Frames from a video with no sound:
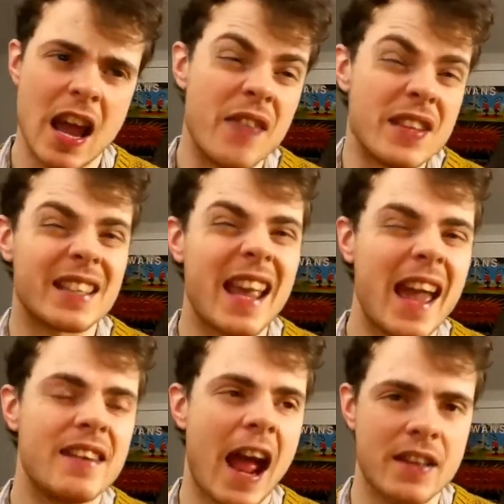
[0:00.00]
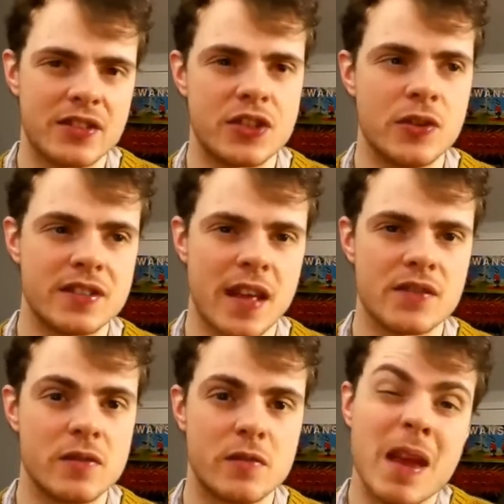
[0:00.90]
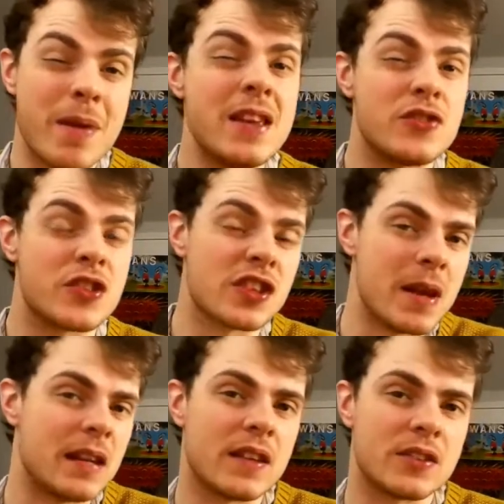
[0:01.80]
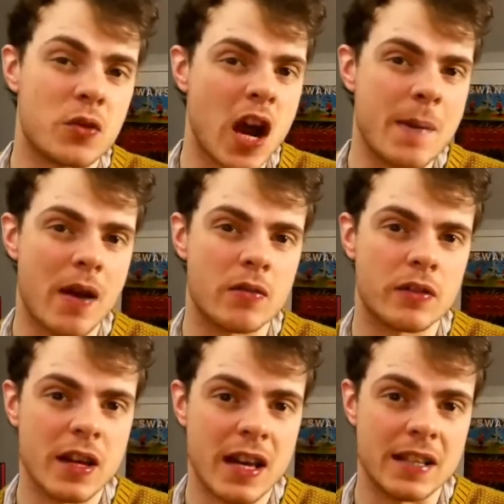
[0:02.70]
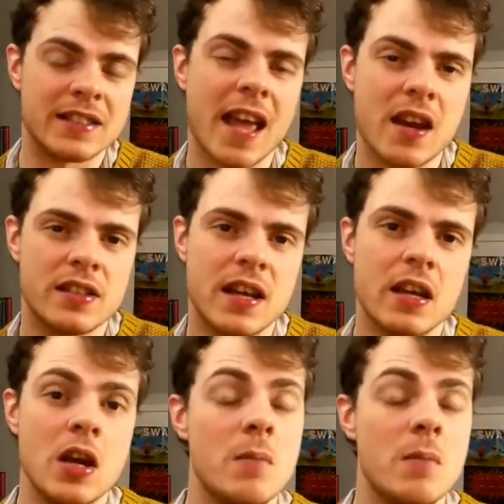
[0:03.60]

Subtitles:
and this again adds to the sense of maybe he's just committing this crime out of insanity,